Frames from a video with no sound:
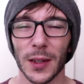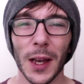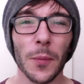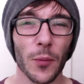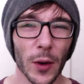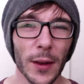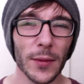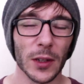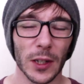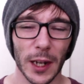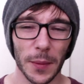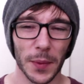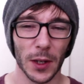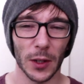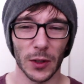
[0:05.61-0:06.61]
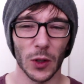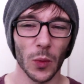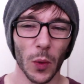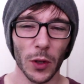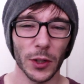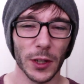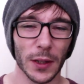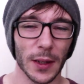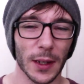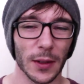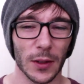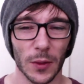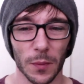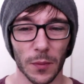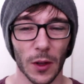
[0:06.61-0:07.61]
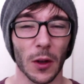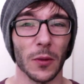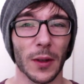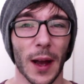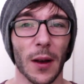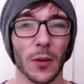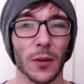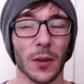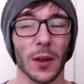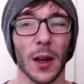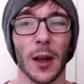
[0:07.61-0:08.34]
say previously because you're watching this, no doubt,